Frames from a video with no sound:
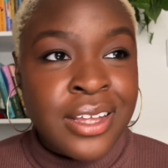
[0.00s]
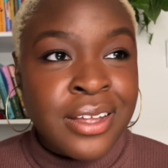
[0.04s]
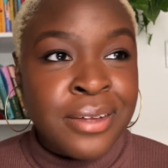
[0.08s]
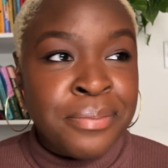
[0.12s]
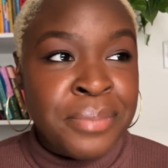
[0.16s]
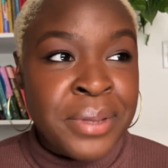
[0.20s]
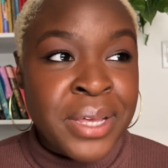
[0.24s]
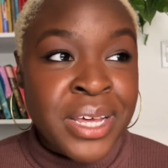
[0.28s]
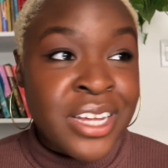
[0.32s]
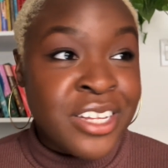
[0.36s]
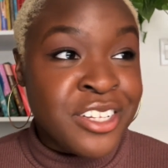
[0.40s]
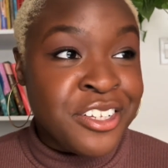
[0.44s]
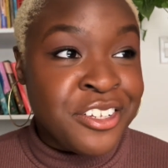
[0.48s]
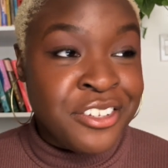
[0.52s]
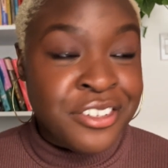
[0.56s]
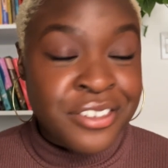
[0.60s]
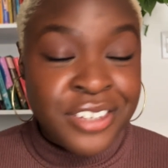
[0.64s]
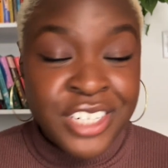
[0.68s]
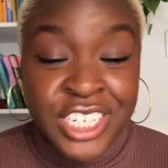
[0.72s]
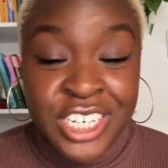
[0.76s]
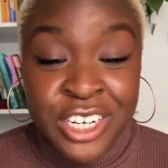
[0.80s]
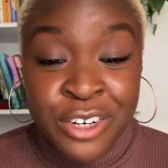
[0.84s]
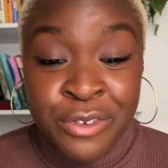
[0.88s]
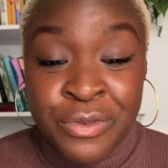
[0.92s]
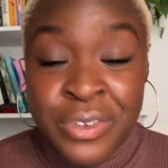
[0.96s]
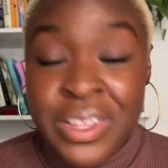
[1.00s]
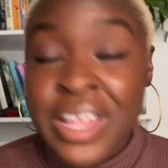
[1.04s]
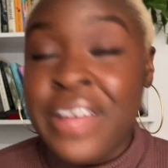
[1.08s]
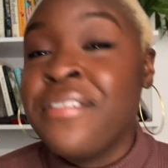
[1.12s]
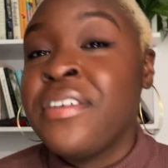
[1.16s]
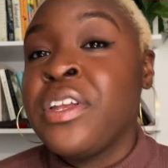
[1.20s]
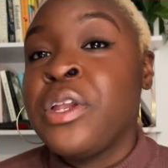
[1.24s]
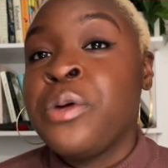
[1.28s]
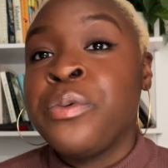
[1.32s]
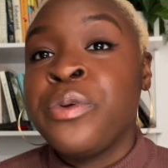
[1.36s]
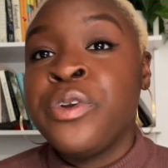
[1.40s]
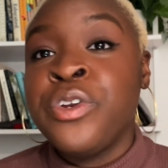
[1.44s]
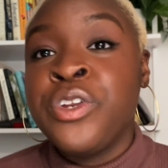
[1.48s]
because she didn't really have
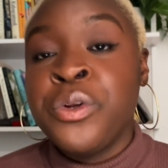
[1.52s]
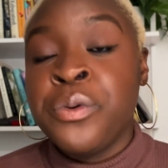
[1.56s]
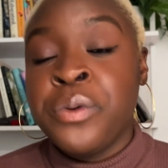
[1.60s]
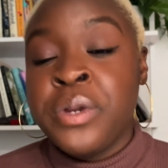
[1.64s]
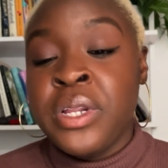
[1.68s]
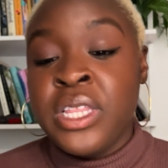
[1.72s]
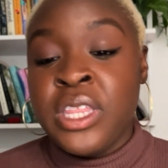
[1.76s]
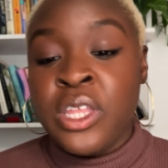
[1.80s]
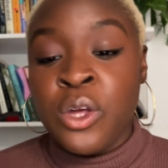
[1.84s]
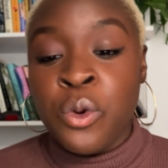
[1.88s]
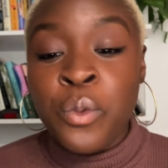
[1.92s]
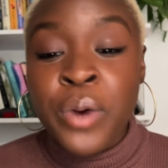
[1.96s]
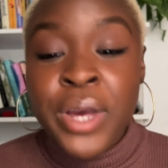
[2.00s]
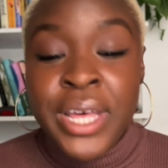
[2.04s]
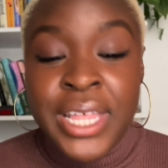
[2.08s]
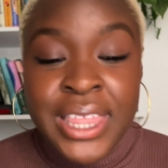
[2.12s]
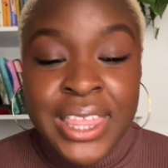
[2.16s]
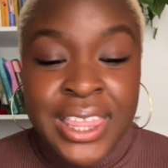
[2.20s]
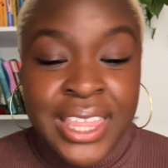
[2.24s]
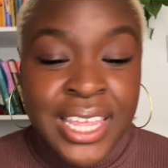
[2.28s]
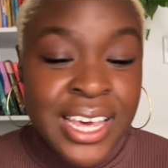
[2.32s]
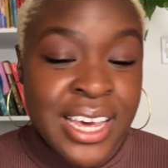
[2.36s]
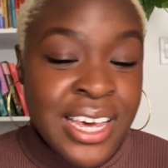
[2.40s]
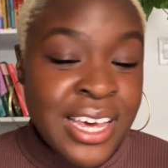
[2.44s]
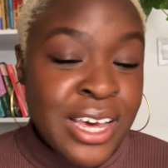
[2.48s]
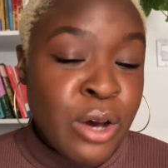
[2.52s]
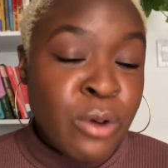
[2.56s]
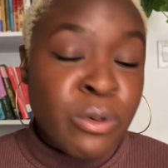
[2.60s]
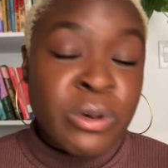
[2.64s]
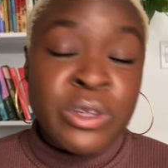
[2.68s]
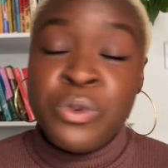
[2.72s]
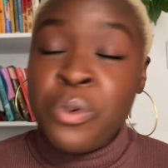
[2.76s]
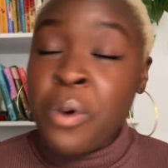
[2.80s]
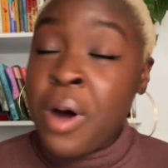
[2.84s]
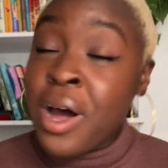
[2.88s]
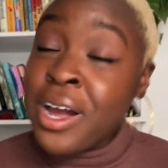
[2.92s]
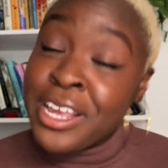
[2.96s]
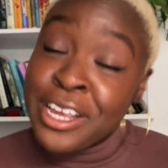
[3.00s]
anyone to do anything with, was
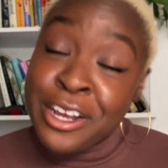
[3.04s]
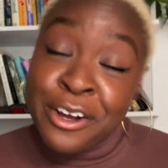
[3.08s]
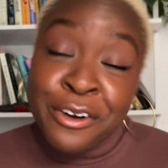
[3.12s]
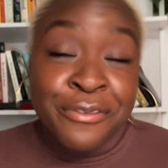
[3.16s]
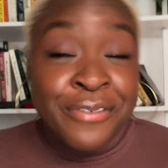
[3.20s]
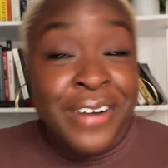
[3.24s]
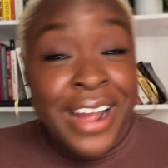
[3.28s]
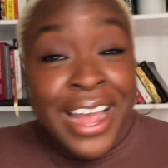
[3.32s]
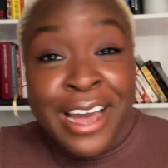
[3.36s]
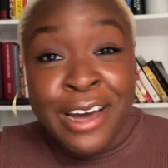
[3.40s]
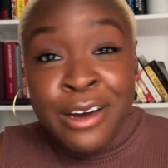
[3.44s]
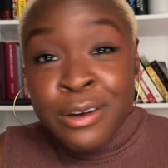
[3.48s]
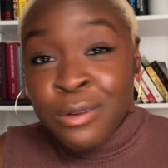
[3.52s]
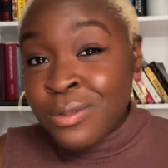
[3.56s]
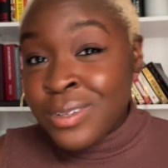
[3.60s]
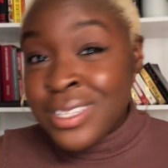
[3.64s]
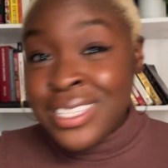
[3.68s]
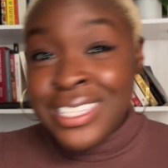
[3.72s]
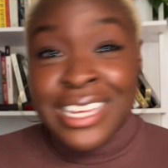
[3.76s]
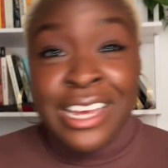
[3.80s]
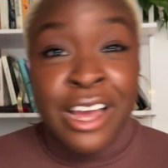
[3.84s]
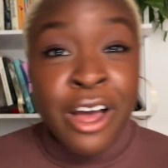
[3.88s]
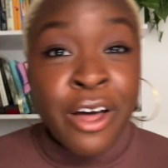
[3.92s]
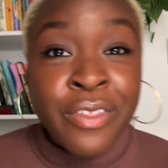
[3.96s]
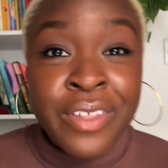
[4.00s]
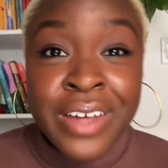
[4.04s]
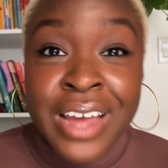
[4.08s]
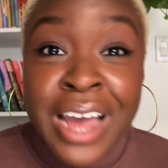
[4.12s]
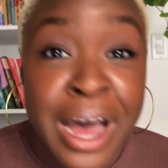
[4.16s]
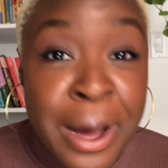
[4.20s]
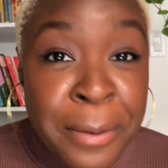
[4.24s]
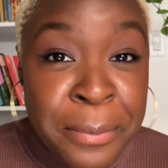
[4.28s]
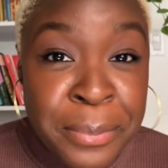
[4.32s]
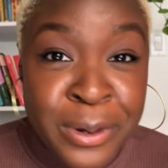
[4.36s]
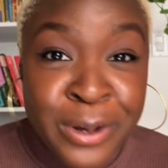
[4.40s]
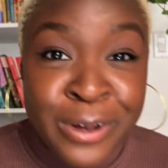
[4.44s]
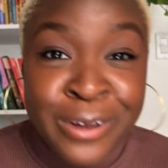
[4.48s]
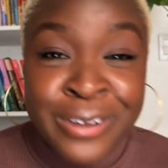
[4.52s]
walking around, was seeing all the
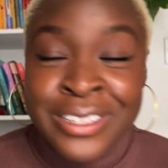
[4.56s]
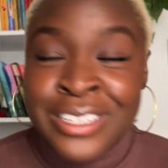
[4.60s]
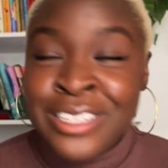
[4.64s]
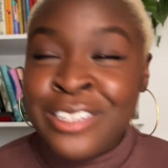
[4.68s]
couples.